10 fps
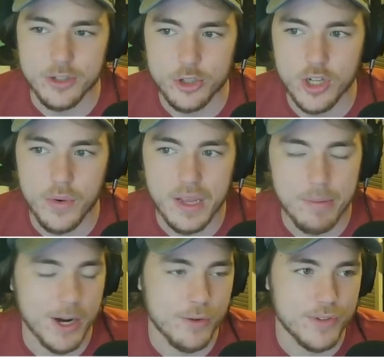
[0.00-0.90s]
showing a
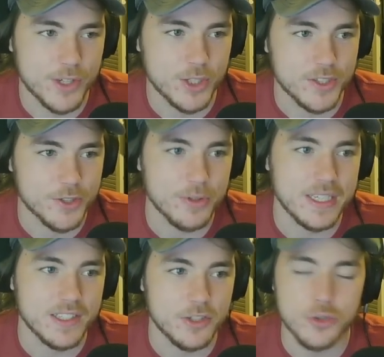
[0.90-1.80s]
parrotfish on
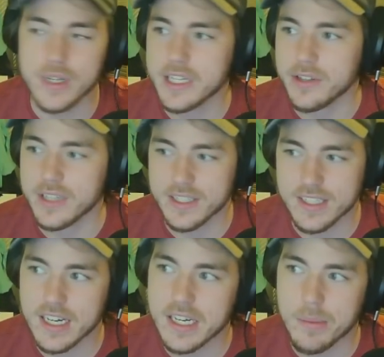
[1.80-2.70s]
screen is a trick? You think it's
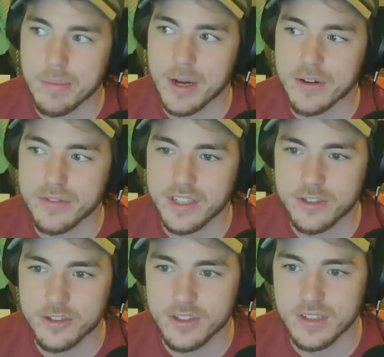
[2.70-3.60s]
not going to be
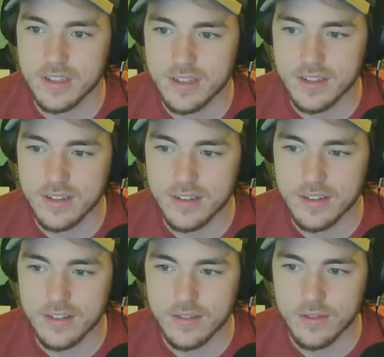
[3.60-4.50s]
parrotfish?
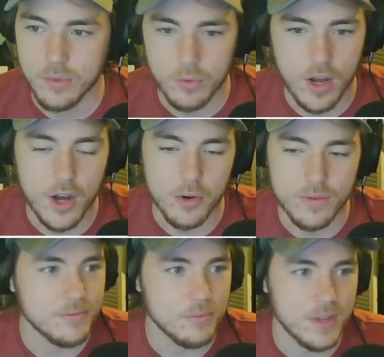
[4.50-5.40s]

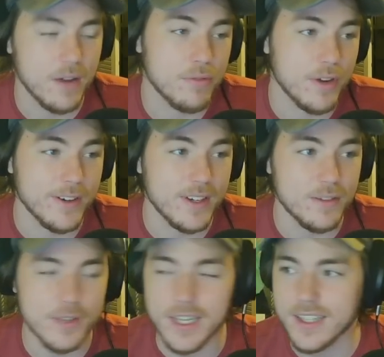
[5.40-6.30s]
Oh, yeah, fair
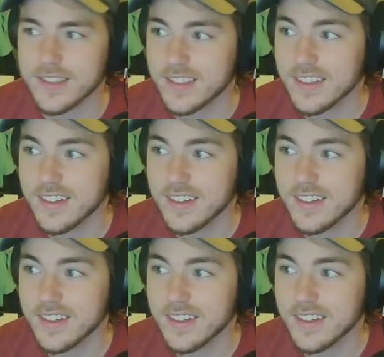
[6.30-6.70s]
enough, I guess.